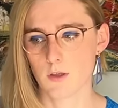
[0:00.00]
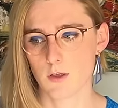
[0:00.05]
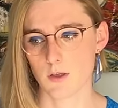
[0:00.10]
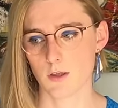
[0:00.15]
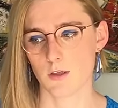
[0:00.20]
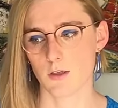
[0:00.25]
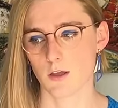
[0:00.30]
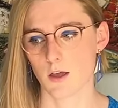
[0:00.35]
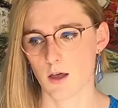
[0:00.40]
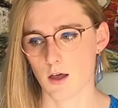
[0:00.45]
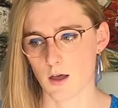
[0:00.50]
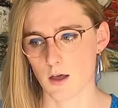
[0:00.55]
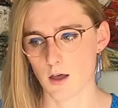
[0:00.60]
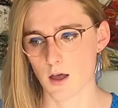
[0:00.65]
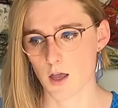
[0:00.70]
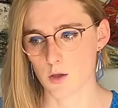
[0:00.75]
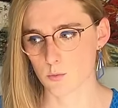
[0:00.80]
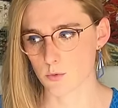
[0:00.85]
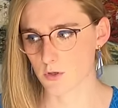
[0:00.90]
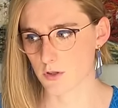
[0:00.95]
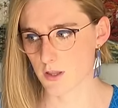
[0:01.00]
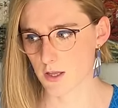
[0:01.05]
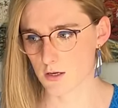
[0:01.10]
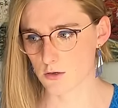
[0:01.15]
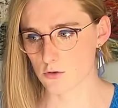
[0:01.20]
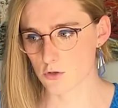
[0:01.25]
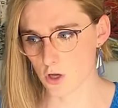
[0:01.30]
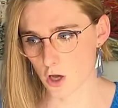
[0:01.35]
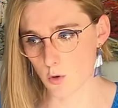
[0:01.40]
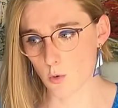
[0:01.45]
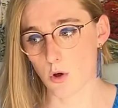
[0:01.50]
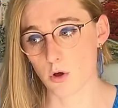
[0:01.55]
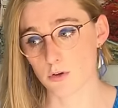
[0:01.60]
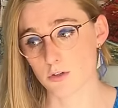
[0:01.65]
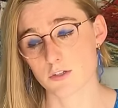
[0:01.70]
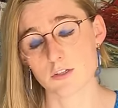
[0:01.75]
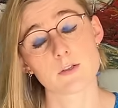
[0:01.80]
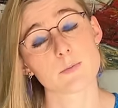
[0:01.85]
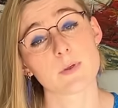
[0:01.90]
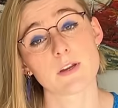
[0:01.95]
I would then go on to
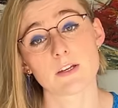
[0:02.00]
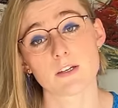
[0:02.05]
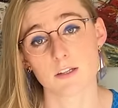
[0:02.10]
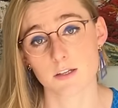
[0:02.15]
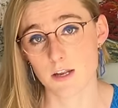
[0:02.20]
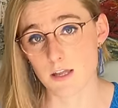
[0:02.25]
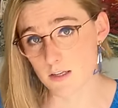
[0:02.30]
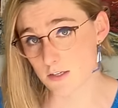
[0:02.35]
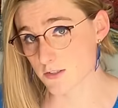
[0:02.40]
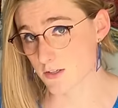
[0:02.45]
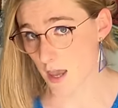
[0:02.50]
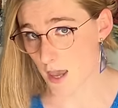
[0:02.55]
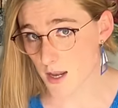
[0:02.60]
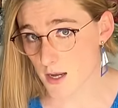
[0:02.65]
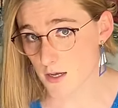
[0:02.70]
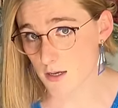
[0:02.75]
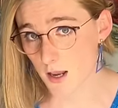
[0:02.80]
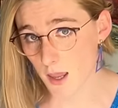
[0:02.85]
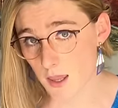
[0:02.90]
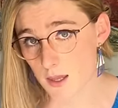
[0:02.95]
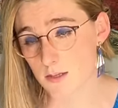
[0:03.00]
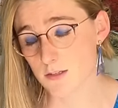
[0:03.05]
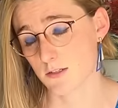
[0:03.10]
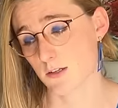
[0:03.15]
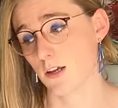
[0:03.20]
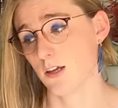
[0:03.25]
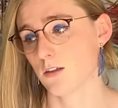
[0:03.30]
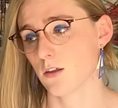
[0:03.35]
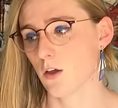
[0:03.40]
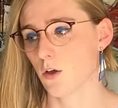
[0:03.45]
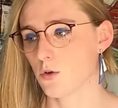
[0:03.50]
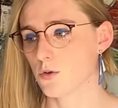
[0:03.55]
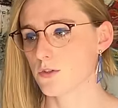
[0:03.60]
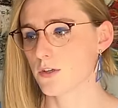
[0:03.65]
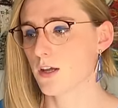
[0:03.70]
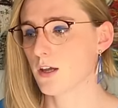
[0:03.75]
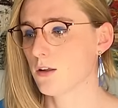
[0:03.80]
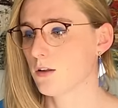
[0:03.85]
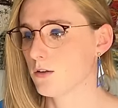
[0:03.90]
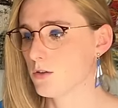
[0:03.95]
spend the next 10 days at the
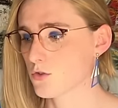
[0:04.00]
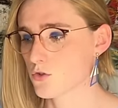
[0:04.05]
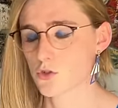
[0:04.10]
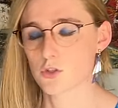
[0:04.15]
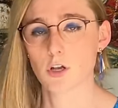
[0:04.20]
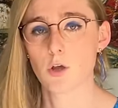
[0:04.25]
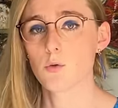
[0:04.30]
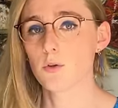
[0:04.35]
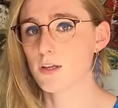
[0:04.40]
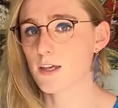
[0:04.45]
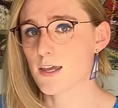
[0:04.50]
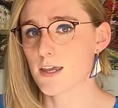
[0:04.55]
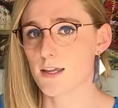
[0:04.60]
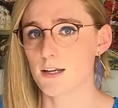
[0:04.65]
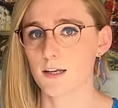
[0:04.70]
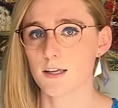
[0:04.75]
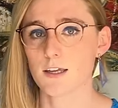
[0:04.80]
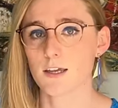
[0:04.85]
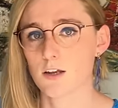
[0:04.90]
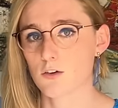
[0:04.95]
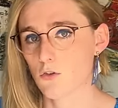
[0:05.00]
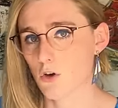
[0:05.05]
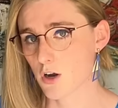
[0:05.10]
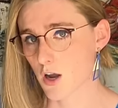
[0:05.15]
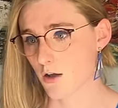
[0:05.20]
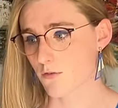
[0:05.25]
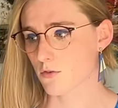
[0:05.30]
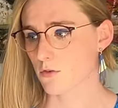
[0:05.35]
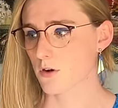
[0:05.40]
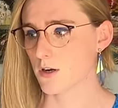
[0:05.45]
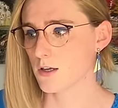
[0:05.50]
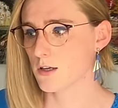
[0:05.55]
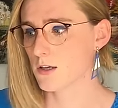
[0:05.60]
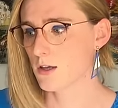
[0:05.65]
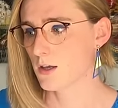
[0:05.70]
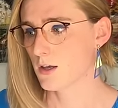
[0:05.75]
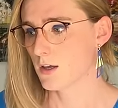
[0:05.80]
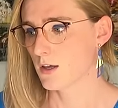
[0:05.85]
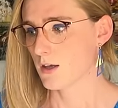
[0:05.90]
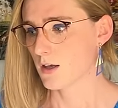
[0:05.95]
hotel, slowly healing and recovering.
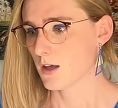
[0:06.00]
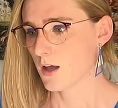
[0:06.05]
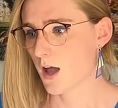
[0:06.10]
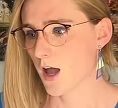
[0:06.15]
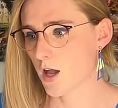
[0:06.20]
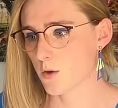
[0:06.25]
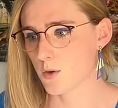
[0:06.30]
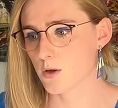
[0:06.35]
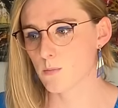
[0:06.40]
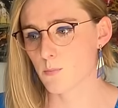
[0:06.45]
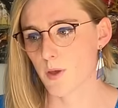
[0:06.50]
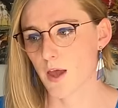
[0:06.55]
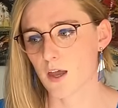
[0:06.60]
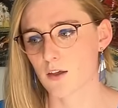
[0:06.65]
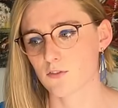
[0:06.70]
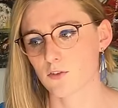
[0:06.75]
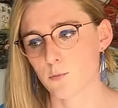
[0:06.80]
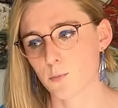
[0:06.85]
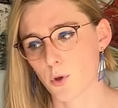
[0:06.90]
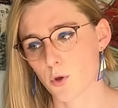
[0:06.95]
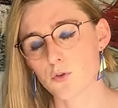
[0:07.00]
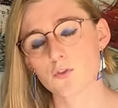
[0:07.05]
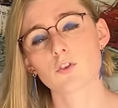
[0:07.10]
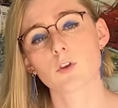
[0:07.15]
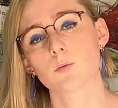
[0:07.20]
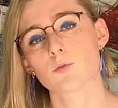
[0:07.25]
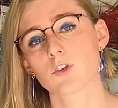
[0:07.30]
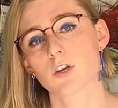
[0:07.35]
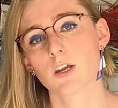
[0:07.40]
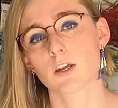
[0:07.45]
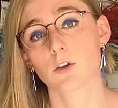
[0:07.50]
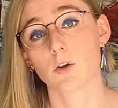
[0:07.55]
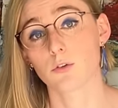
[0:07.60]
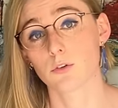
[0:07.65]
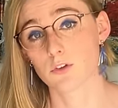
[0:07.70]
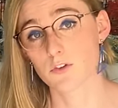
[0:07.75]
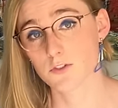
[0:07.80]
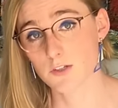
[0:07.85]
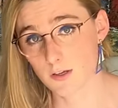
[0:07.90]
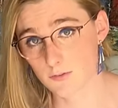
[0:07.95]
I went back for a post-op check on the
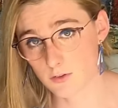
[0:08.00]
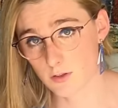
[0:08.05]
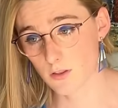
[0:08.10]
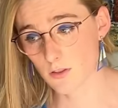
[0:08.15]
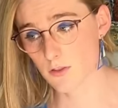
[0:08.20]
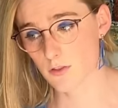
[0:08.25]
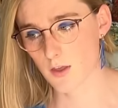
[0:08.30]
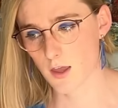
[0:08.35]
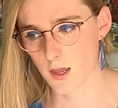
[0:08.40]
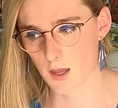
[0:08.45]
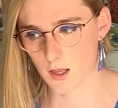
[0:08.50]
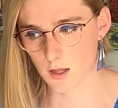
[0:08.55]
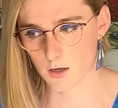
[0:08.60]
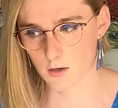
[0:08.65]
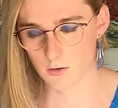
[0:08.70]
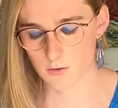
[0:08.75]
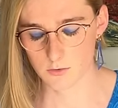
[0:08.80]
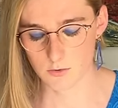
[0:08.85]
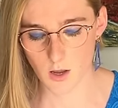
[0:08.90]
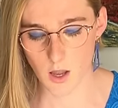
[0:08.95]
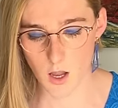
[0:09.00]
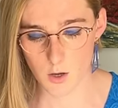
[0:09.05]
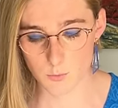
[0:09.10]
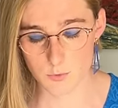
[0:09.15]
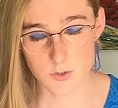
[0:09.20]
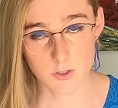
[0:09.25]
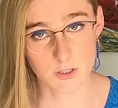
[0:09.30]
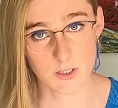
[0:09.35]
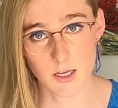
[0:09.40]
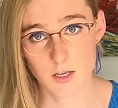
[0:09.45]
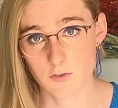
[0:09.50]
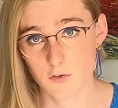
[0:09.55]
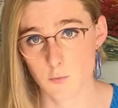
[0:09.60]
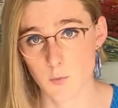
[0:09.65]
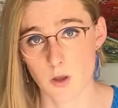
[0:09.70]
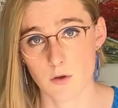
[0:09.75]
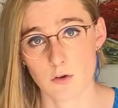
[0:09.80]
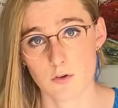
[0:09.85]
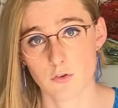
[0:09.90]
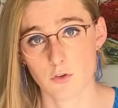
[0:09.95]
7th, and I was cleared for my
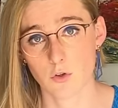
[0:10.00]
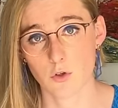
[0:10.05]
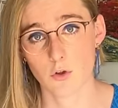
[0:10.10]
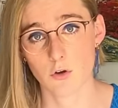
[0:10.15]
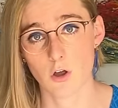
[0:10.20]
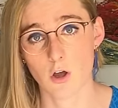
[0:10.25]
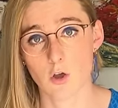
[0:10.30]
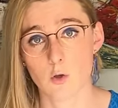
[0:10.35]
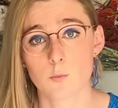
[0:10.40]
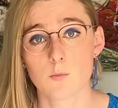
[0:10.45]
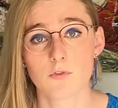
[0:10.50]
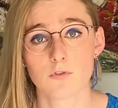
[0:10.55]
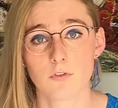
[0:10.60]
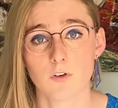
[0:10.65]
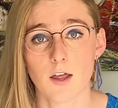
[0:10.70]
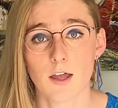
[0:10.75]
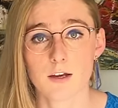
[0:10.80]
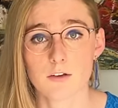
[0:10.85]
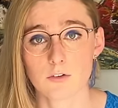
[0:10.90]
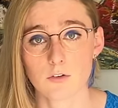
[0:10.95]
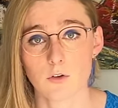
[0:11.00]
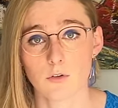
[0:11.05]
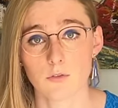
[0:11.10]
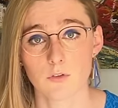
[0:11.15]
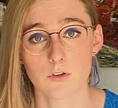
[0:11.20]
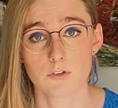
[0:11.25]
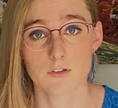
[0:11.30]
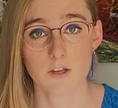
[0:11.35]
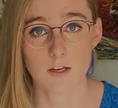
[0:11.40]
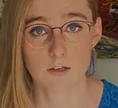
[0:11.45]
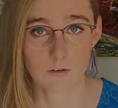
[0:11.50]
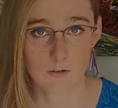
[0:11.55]
return home flight on the 10th.